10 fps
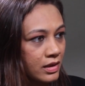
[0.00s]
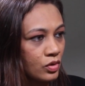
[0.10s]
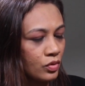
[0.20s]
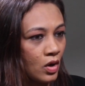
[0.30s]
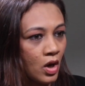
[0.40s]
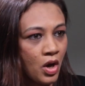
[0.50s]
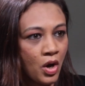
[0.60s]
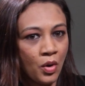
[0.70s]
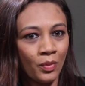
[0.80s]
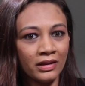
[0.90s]
So
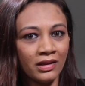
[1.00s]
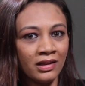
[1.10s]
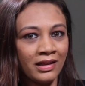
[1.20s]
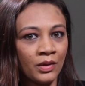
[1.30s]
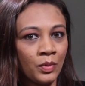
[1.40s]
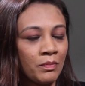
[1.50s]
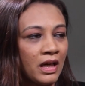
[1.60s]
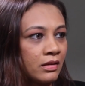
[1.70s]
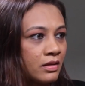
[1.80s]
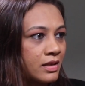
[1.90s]
one thing that we
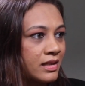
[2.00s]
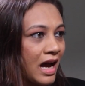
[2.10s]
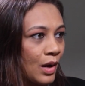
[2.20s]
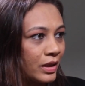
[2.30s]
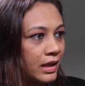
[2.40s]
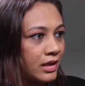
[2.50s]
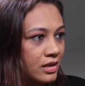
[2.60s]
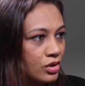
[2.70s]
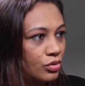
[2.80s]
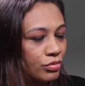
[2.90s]
mothers
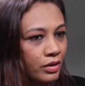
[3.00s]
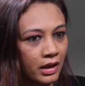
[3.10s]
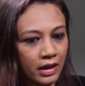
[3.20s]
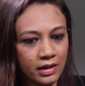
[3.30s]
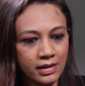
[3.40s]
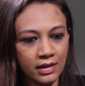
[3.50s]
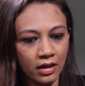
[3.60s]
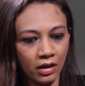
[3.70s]
nowadays do is